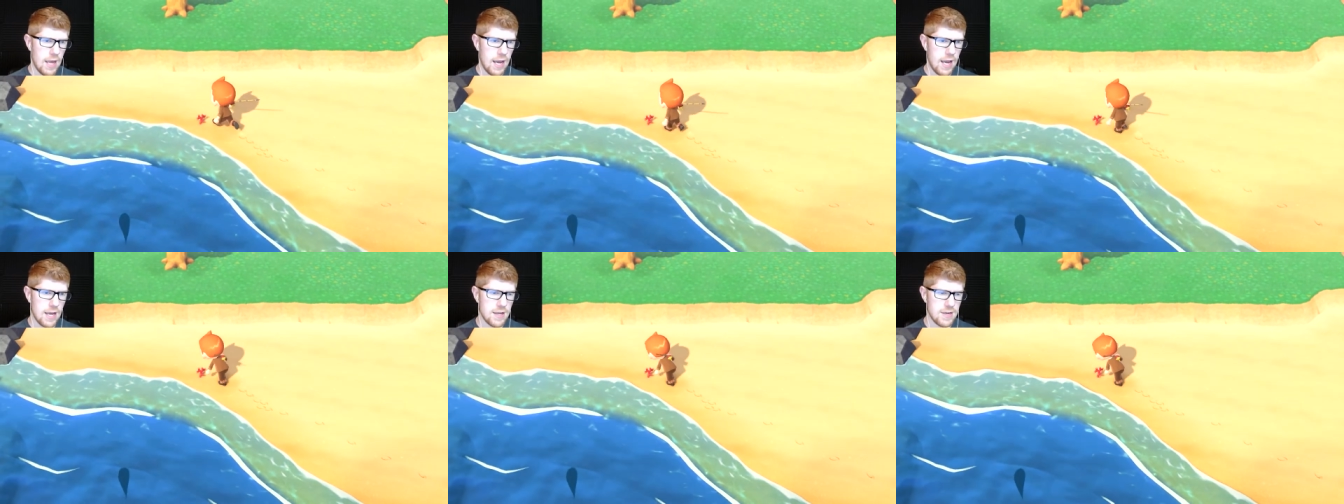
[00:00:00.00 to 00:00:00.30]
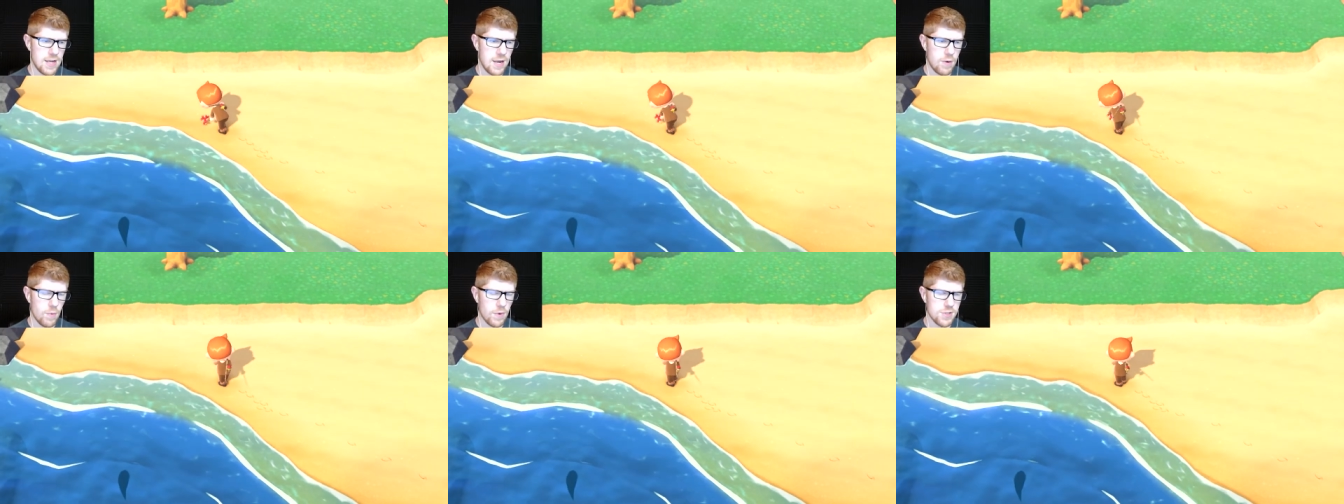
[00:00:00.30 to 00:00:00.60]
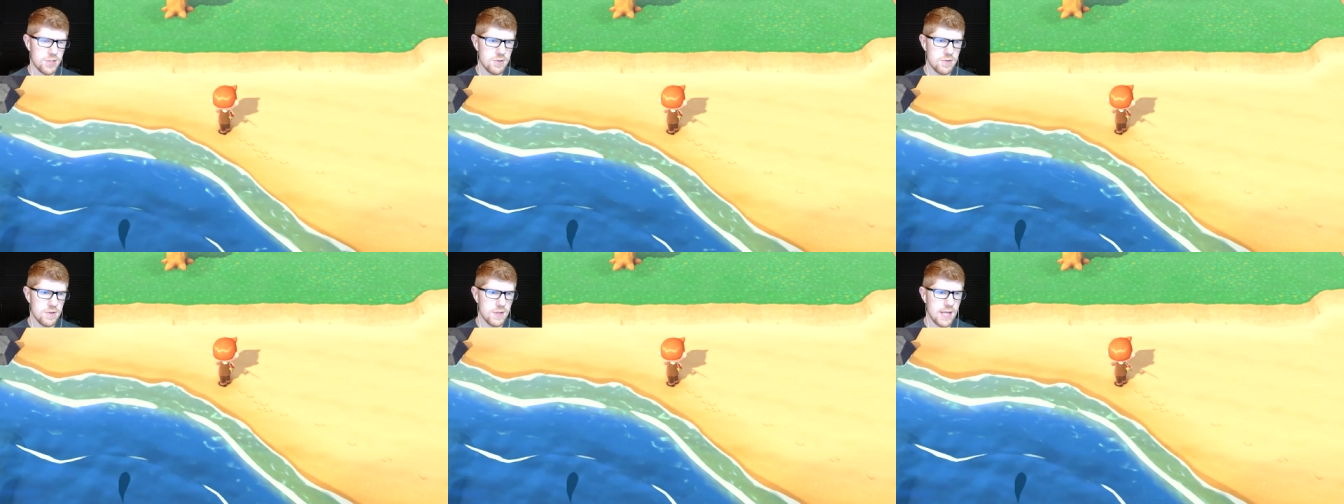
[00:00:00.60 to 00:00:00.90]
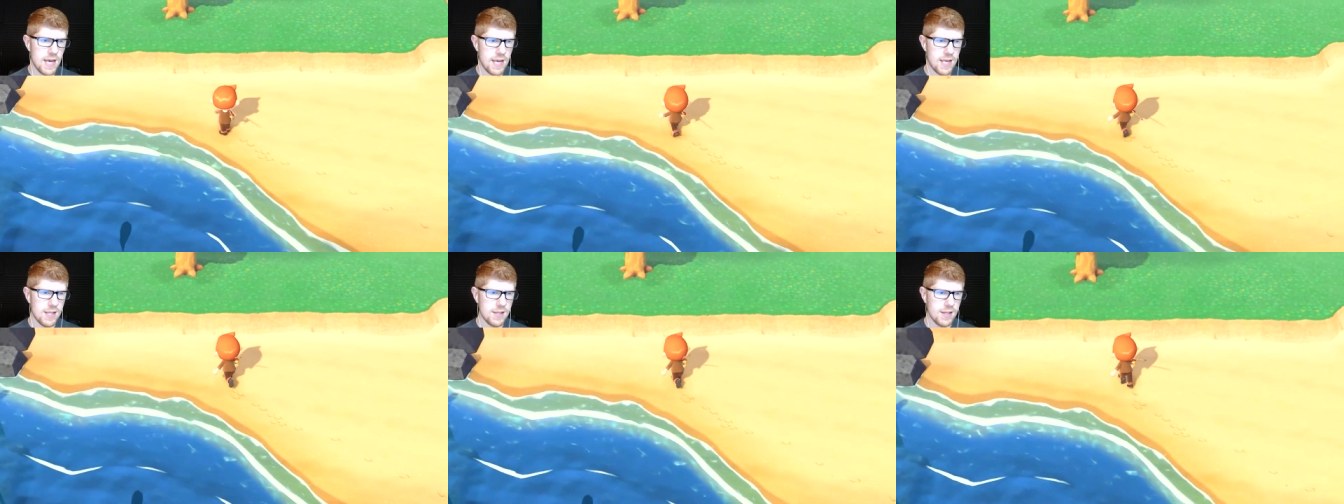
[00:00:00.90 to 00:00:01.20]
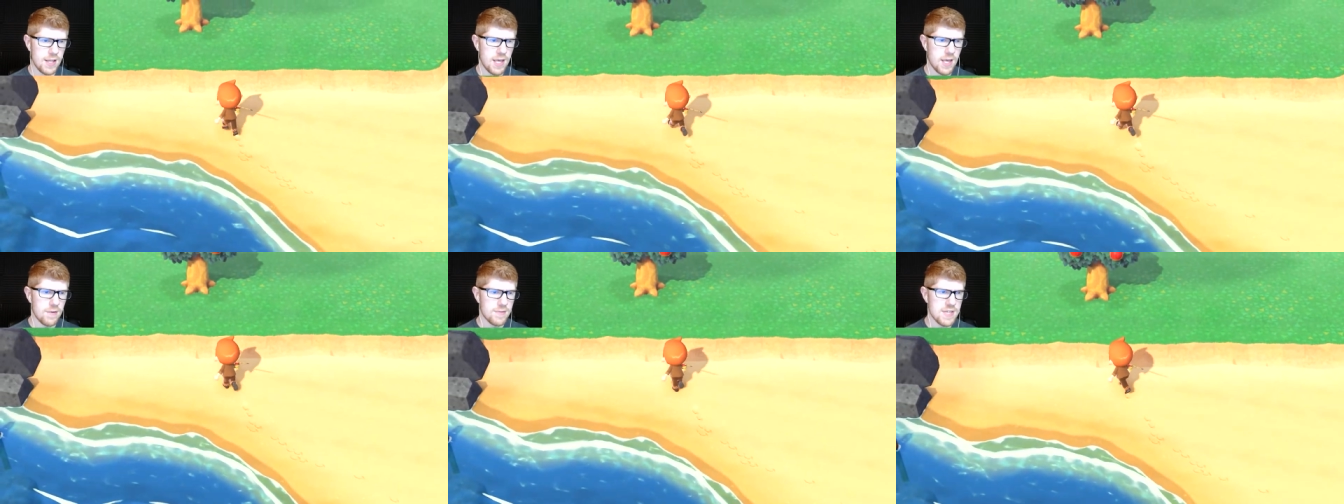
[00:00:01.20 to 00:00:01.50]
And and once you do that, he
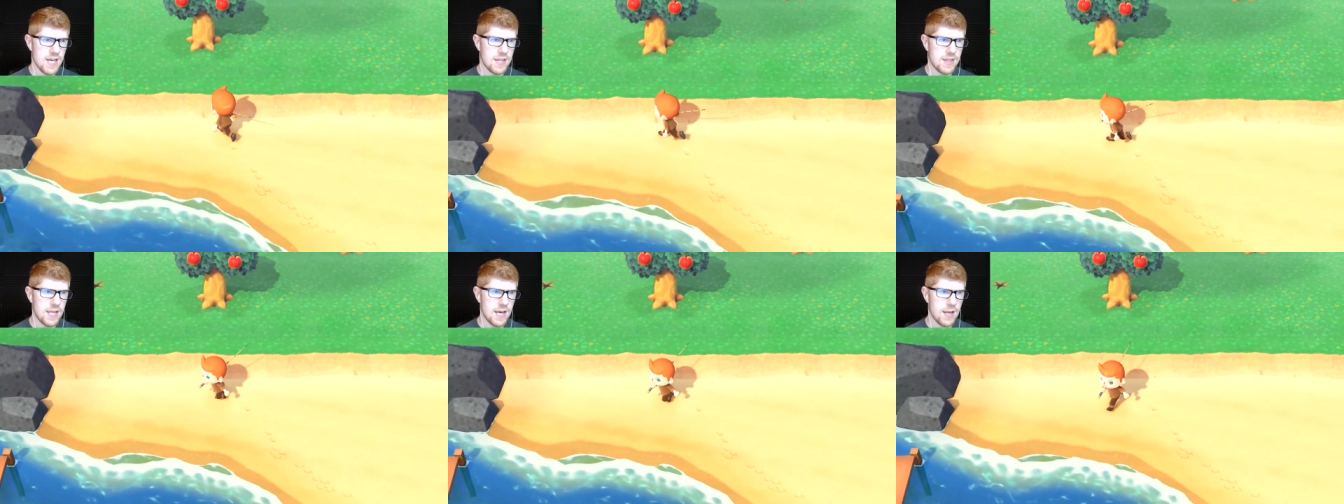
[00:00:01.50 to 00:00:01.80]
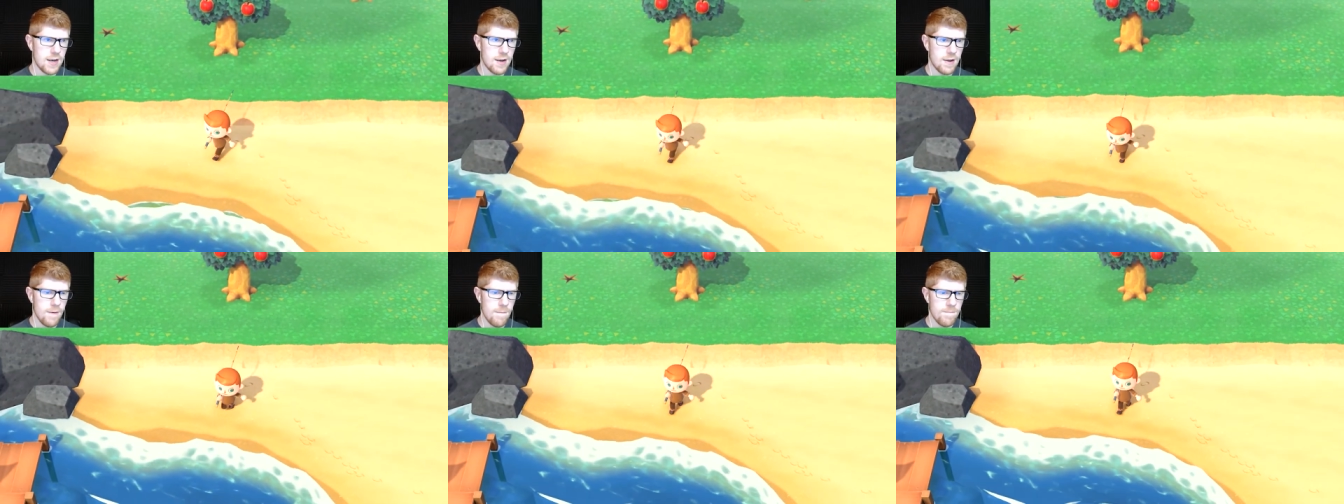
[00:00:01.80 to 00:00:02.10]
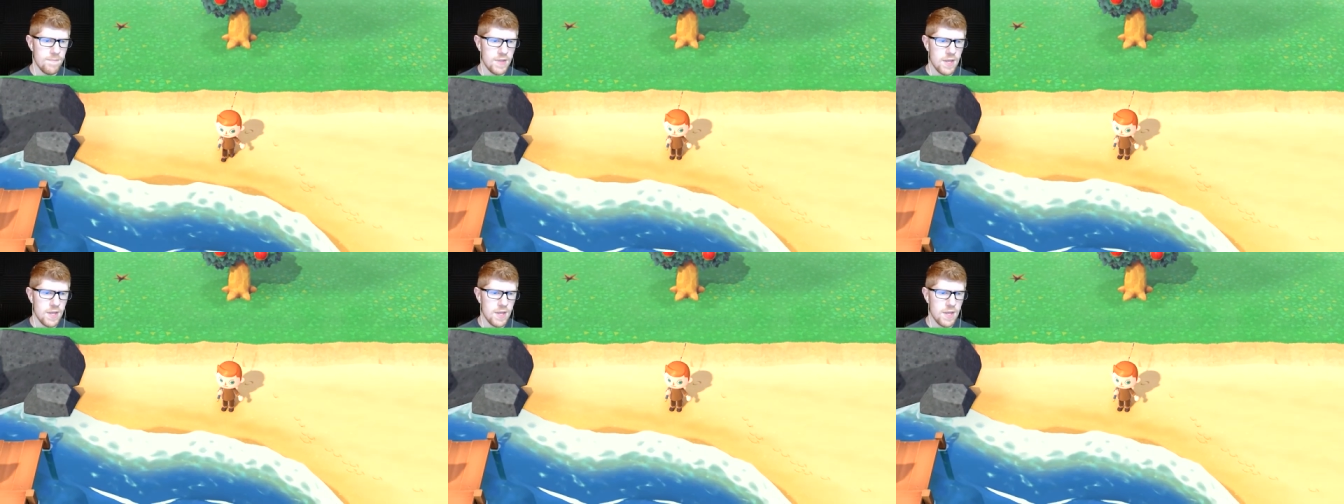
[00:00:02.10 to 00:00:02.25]
leaves. And then